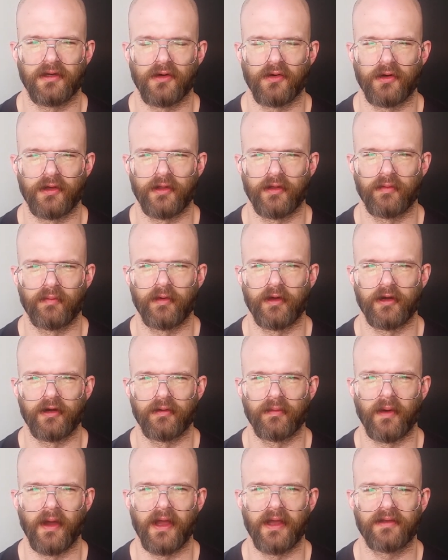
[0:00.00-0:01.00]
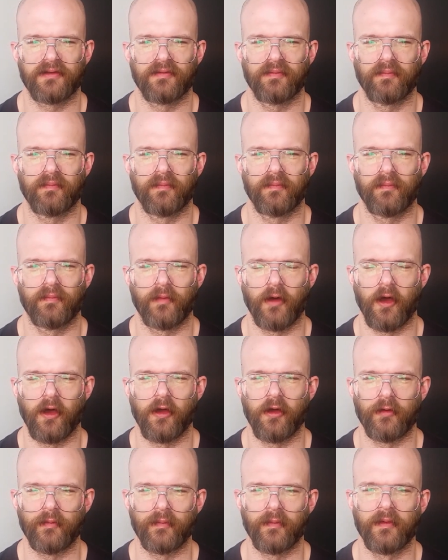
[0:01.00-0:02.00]
oil, butter, wax
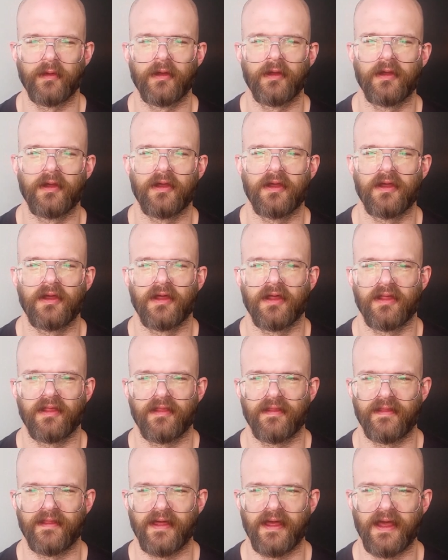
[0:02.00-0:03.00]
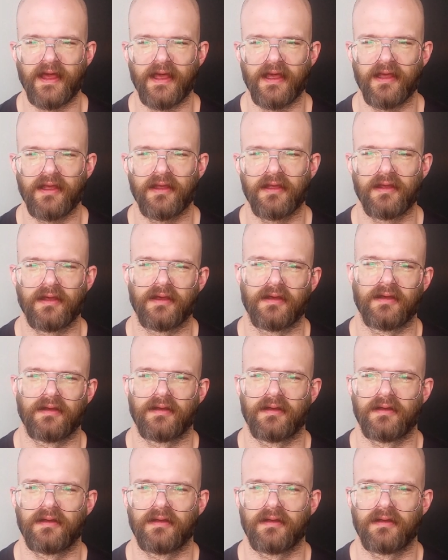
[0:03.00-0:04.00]
balm. That
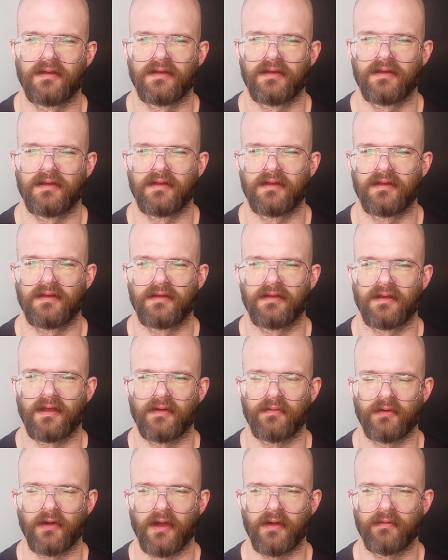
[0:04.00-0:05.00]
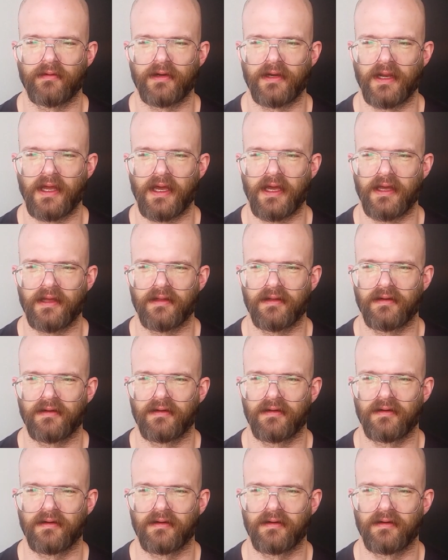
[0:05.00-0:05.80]
I would not